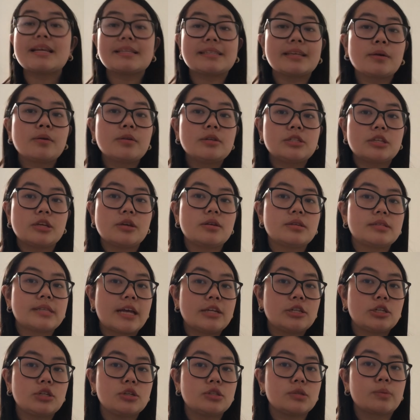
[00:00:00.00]
Next thing I'll do is
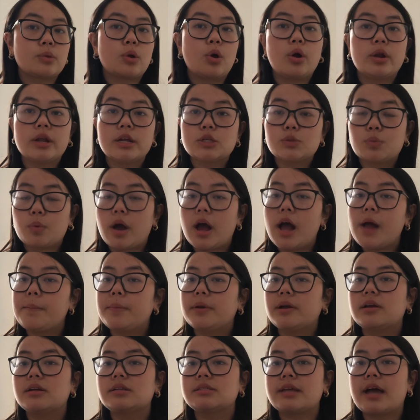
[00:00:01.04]
actually do some college work
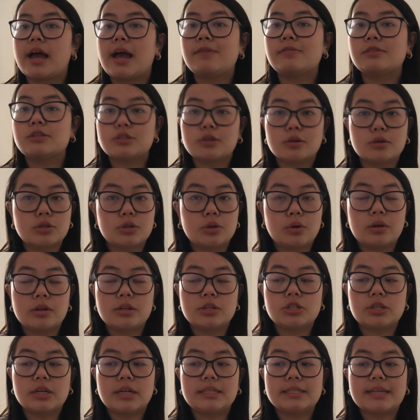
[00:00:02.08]
because I have a
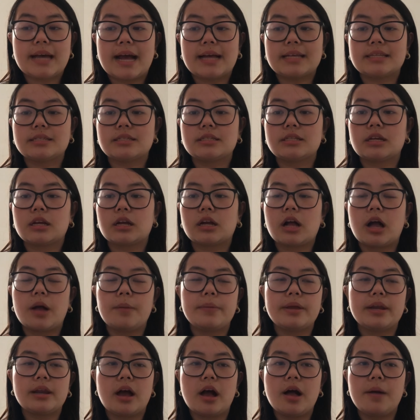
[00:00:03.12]
sociology test
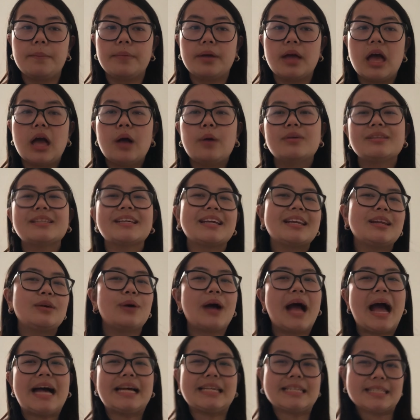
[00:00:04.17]
coming up. It's like a
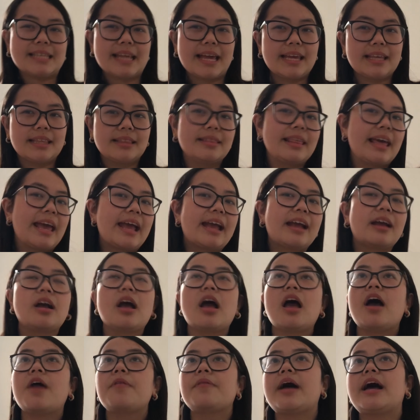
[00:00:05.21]
little essay
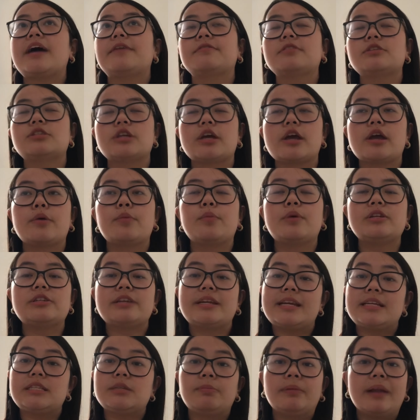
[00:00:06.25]
thing that I have to do, which
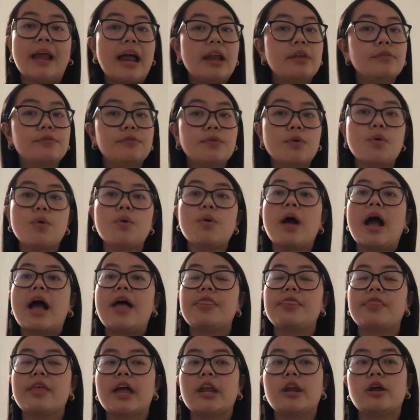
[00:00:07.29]
I need to plan for.
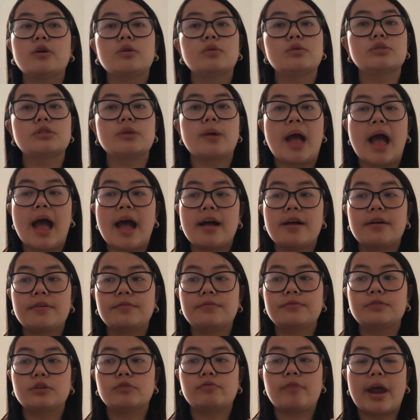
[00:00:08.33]
And then I also
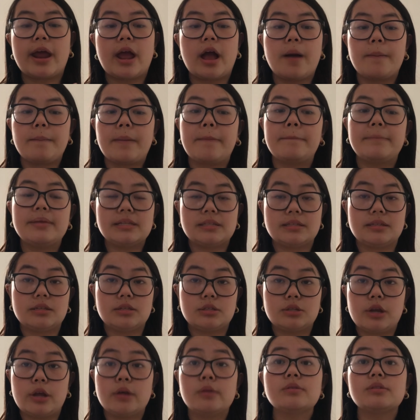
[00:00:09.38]
have to write up my
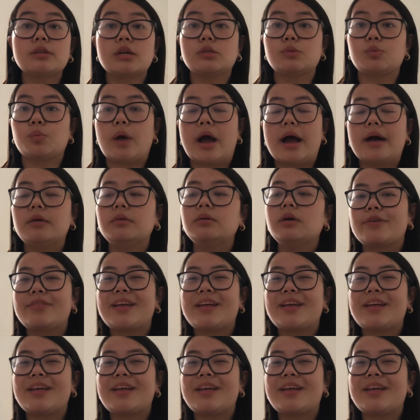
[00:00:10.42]
business notes as well.